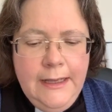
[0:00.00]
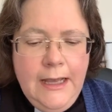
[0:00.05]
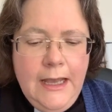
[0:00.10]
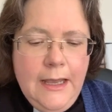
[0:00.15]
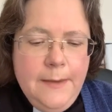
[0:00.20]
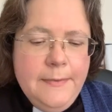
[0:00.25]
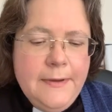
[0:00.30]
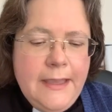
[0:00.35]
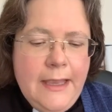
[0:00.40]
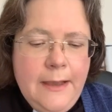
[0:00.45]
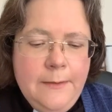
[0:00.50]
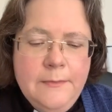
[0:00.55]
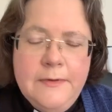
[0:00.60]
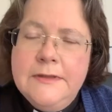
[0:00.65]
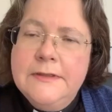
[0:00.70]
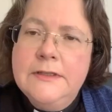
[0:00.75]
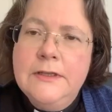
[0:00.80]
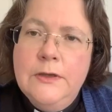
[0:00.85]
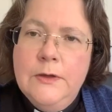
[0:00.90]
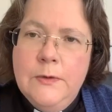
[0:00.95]
I began
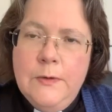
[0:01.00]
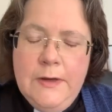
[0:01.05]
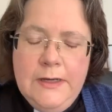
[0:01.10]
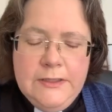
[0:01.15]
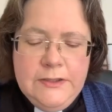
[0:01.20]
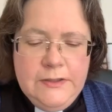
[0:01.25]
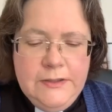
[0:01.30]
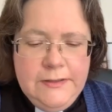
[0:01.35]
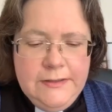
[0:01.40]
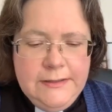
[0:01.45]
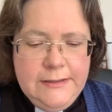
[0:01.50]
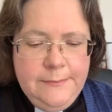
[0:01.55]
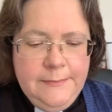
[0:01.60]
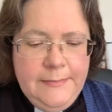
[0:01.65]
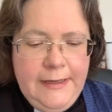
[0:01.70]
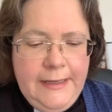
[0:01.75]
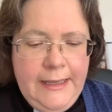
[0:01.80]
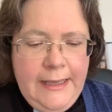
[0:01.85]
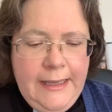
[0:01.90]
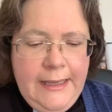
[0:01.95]
with two questions in
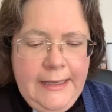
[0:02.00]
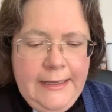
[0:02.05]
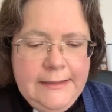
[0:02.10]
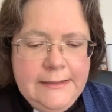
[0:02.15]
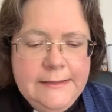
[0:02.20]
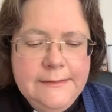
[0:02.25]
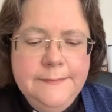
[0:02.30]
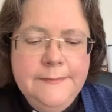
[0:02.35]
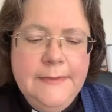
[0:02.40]
my head.